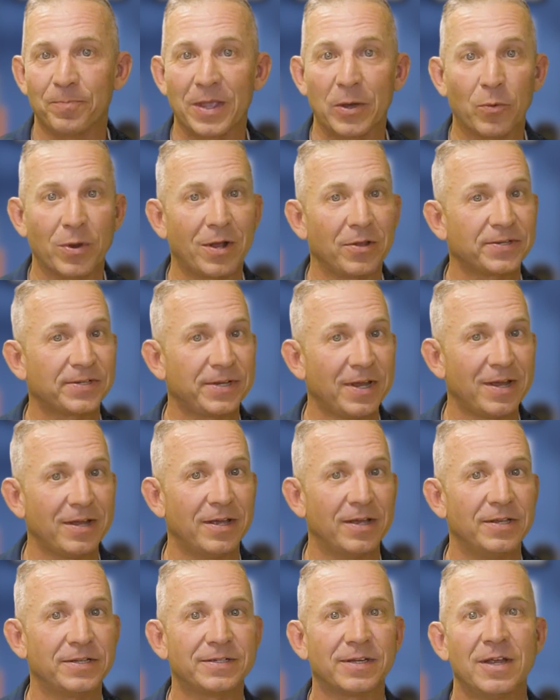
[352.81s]
And what I'll say
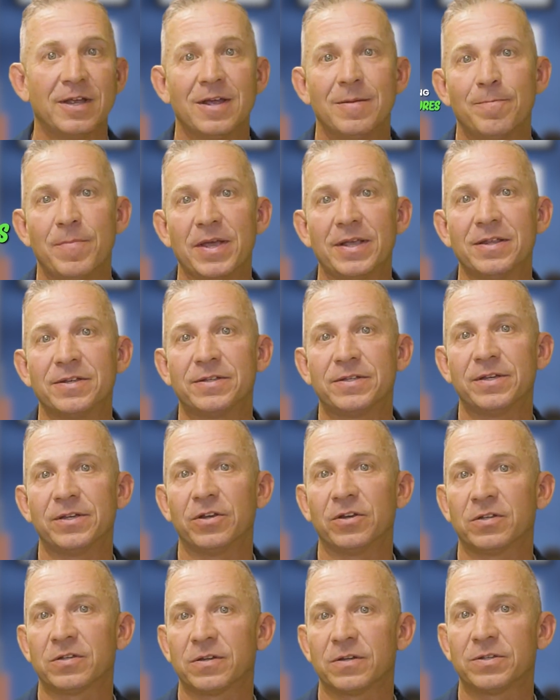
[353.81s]
is, making
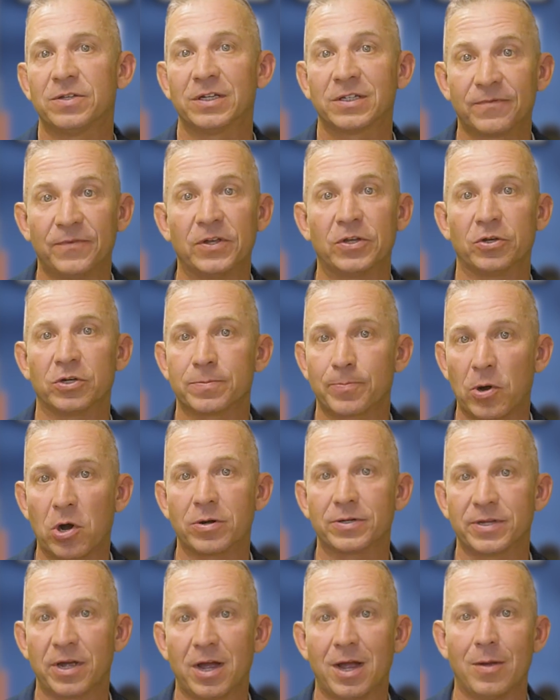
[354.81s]
6 figures
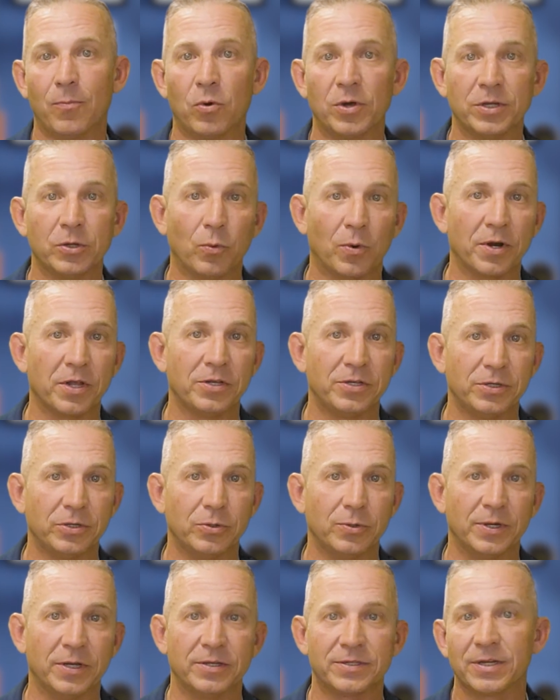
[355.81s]
part-time, what you wanna
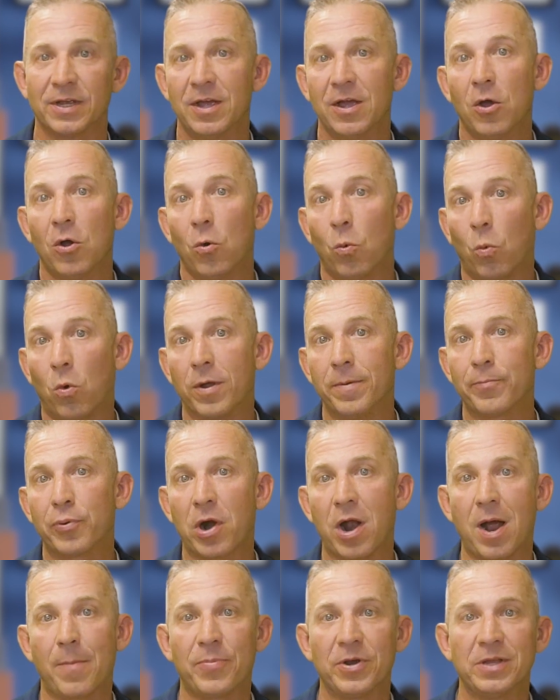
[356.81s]
do is 1
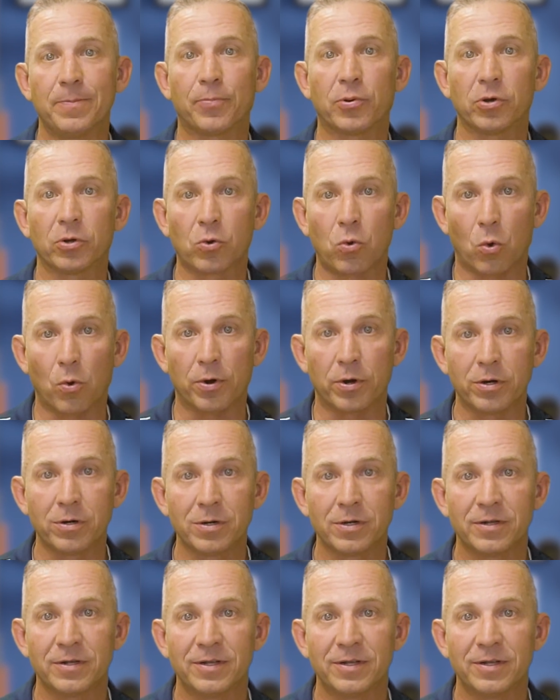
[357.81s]
property per quarter,